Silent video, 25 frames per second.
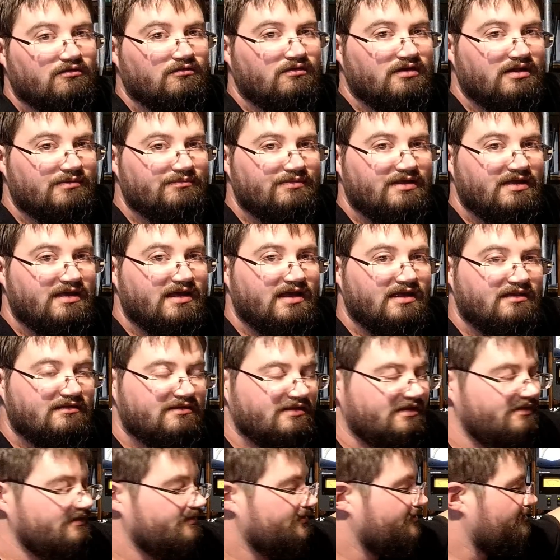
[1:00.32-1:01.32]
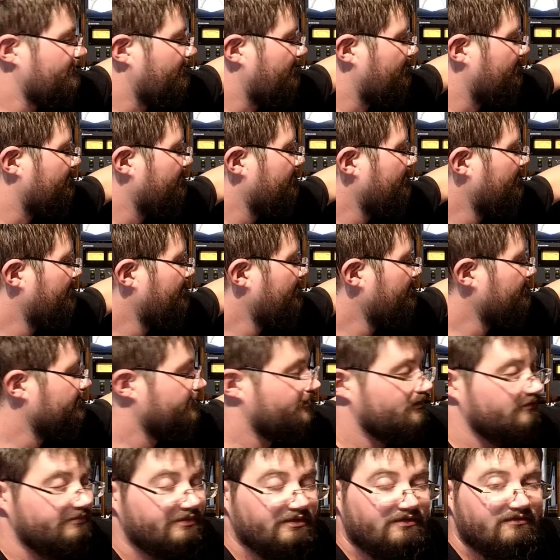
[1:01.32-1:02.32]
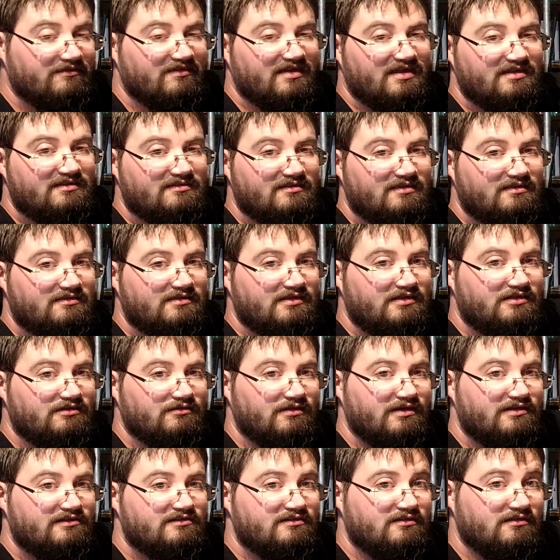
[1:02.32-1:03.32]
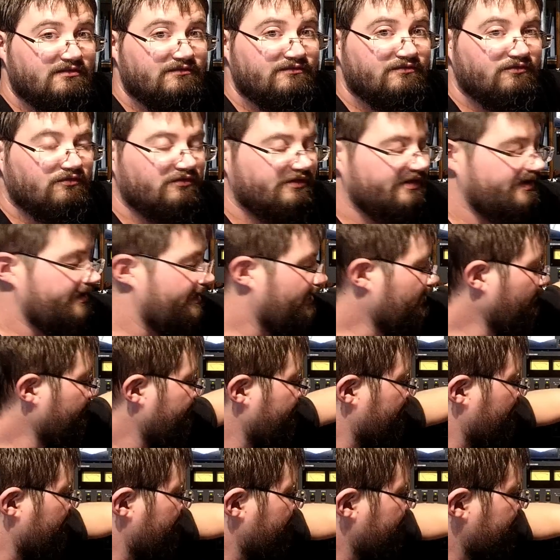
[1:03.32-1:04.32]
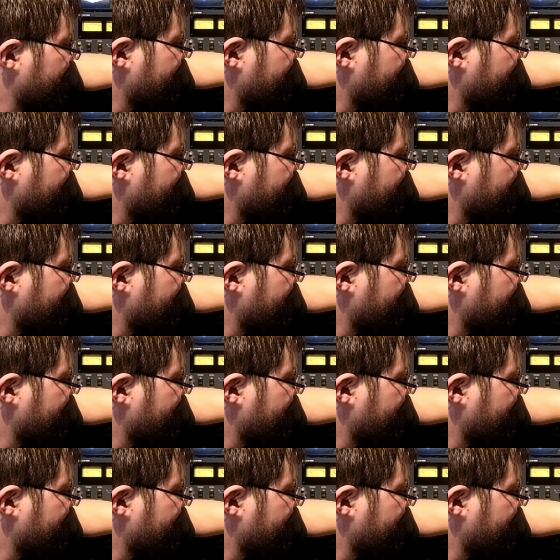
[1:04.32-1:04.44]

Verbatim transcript: quite a big antenna, so a little bit of attenuation on forty helps.